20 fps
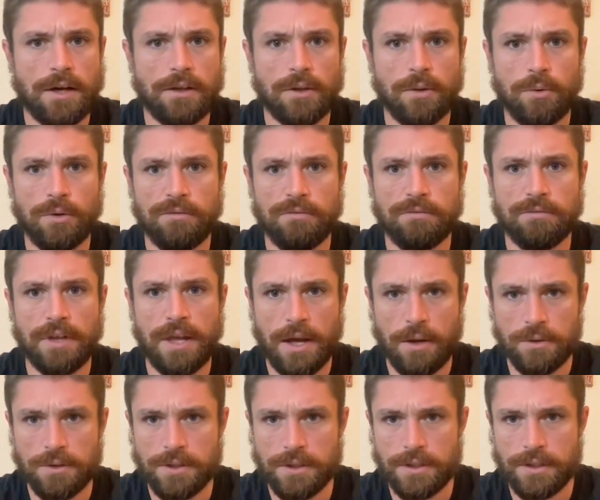Once we've got the
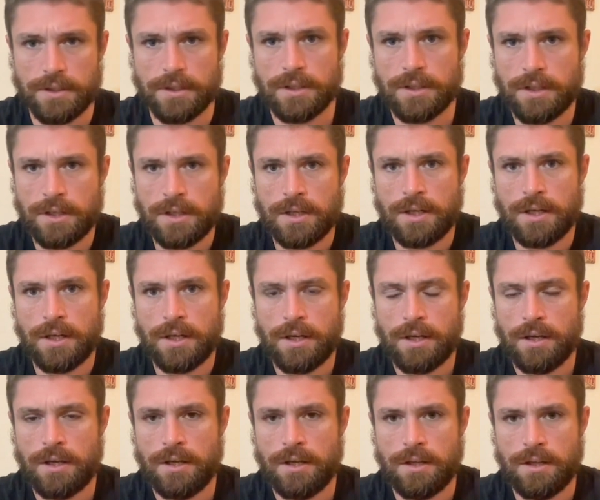dictionary of
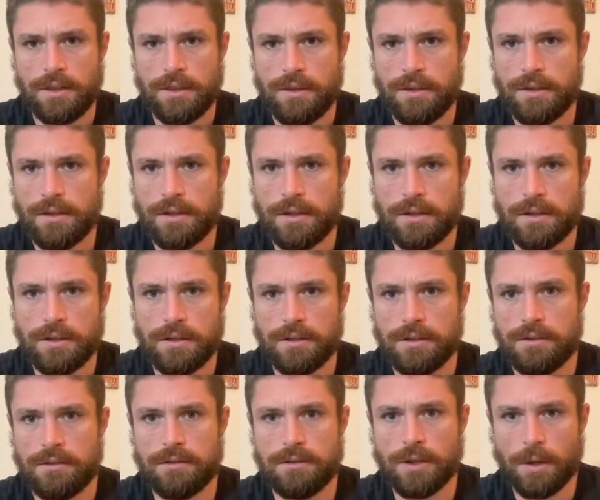counts,
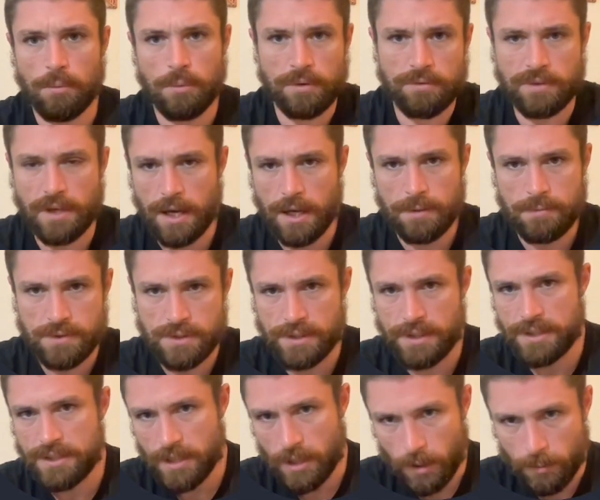what needs
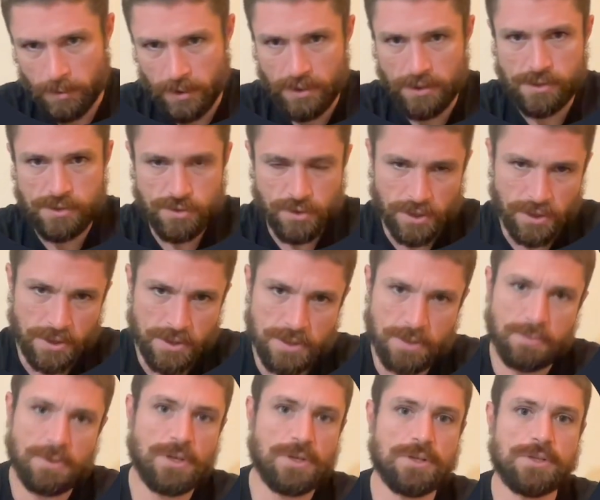to happen is
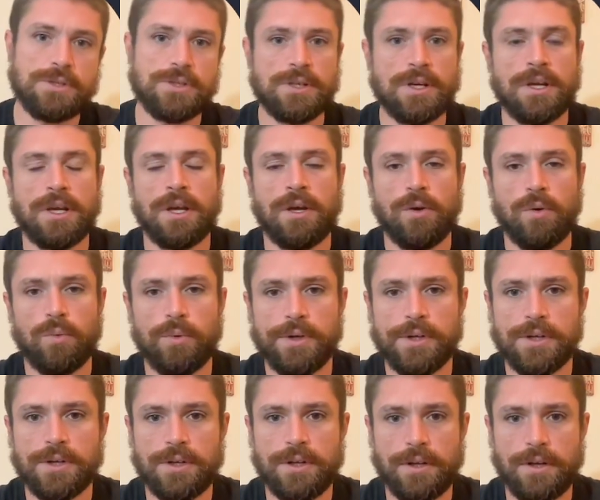to
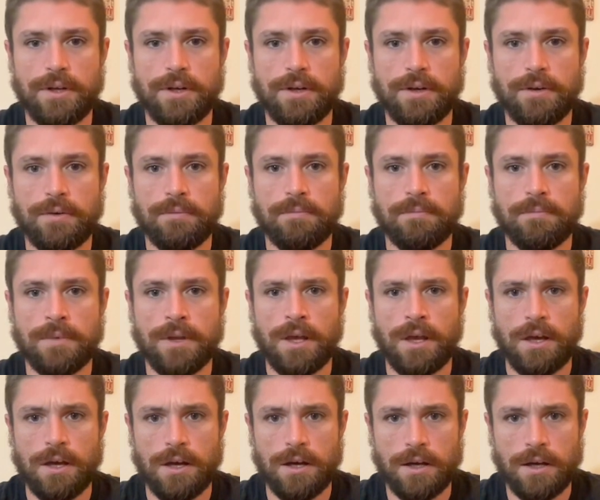
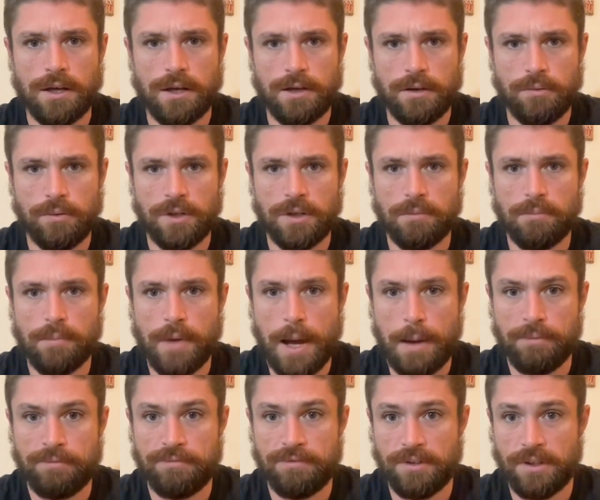do a single
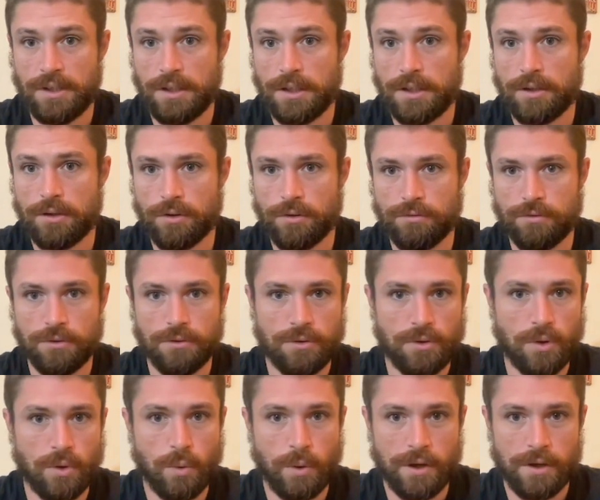iteration over the queries,
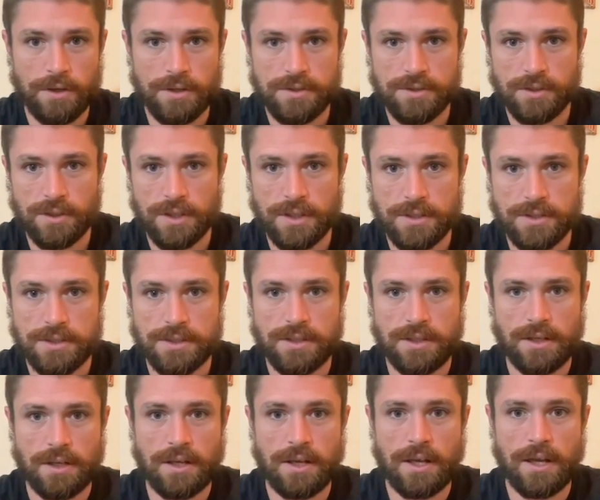
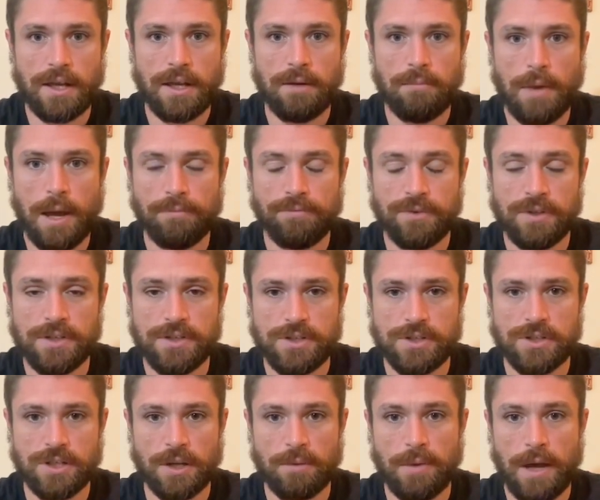and
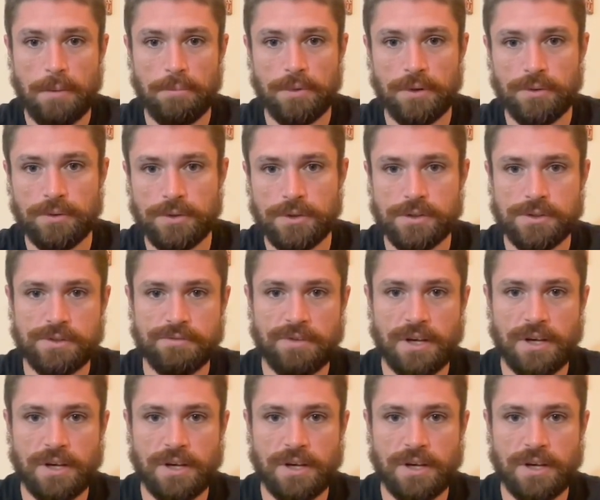this